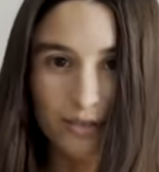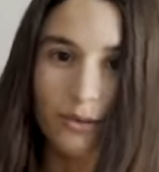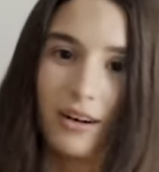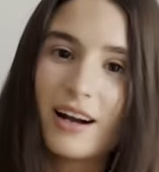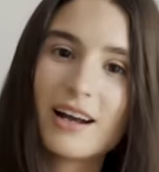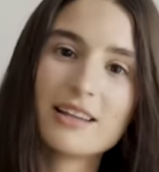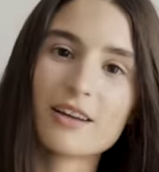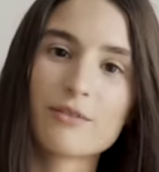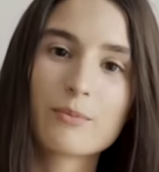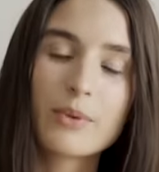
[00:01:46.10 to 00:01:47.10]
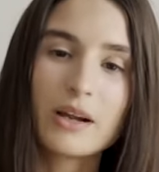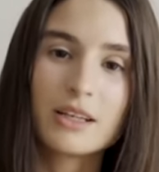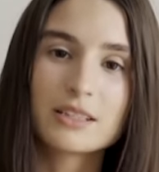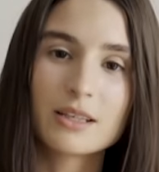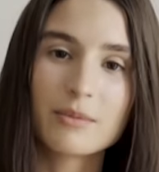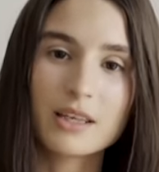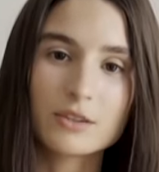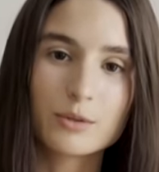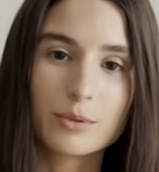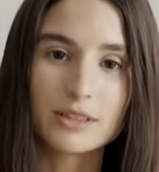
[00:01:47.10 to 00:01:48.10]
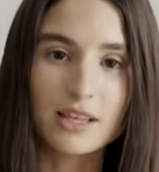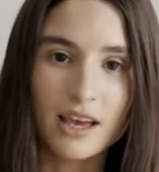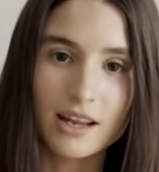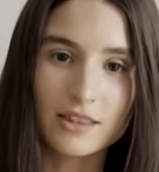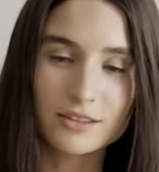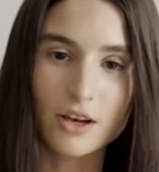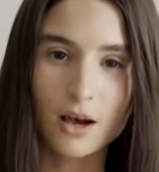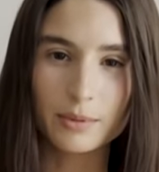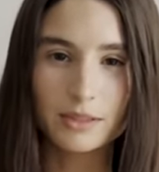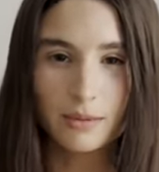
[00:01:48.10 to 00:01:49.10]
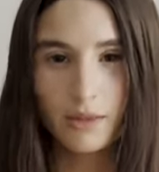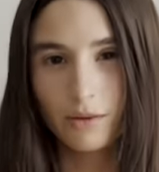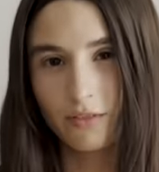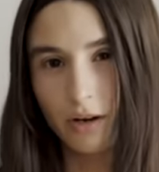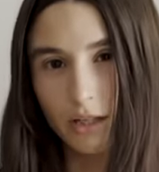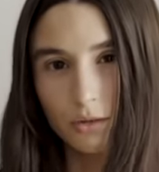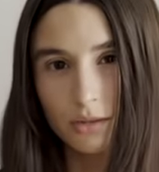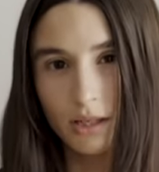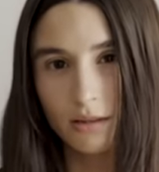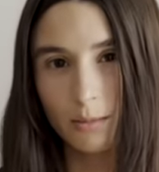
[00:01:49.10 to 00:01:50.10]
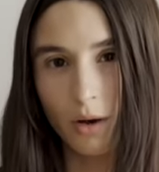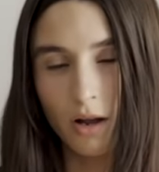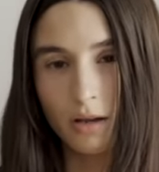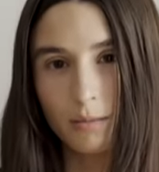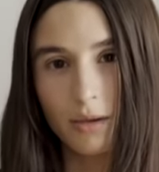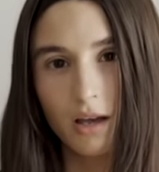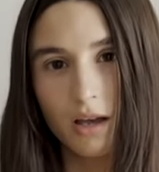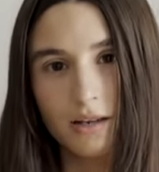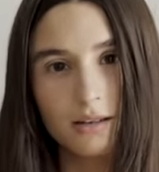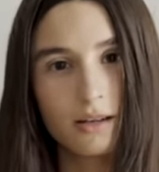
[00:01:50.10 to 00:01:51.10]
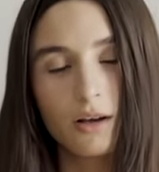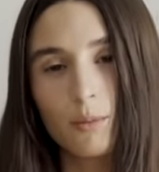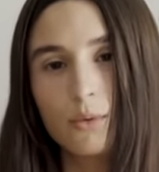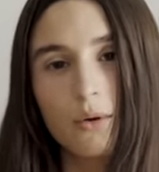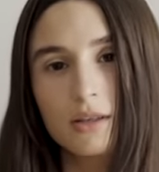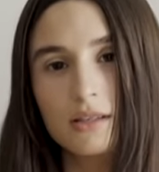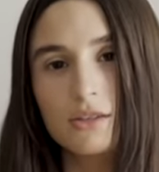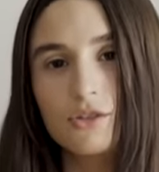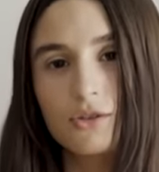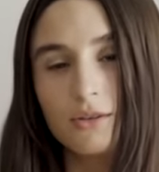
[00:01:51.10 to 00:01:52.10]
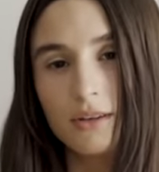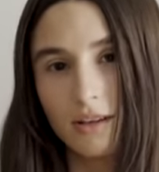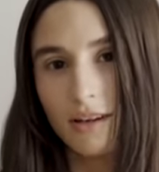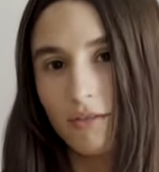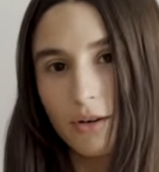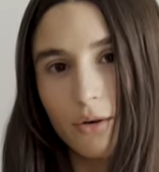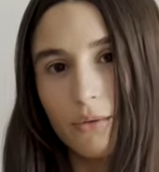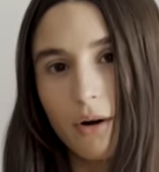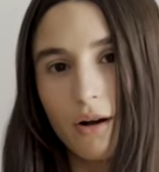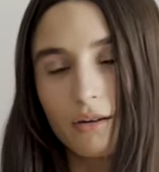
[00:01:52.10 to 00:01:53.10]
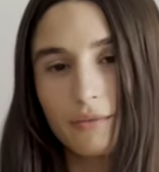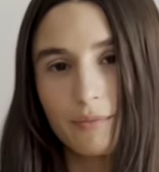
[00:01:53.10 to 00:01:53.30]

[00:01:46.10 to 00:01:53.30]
where I love pairing something super tight at the top and something very loose at the bottom, and a pointy shoe, you can never go wrong.